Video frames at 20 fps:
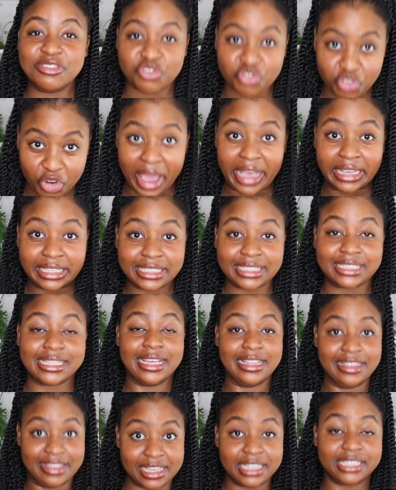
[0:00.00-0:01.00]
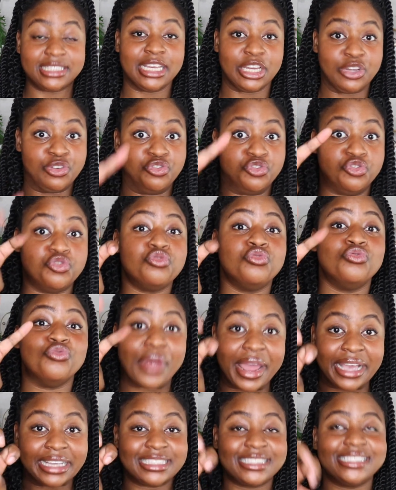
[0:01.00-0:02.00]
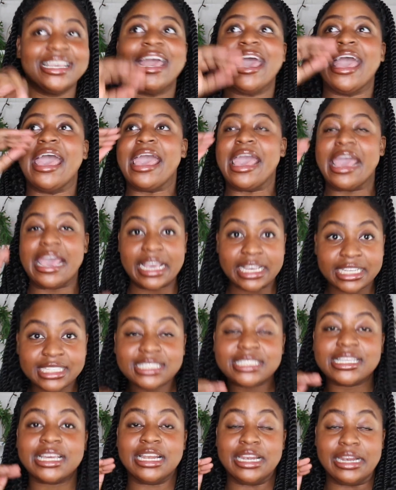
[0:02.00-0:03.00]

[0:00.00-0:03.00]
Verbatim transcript: dress this dress is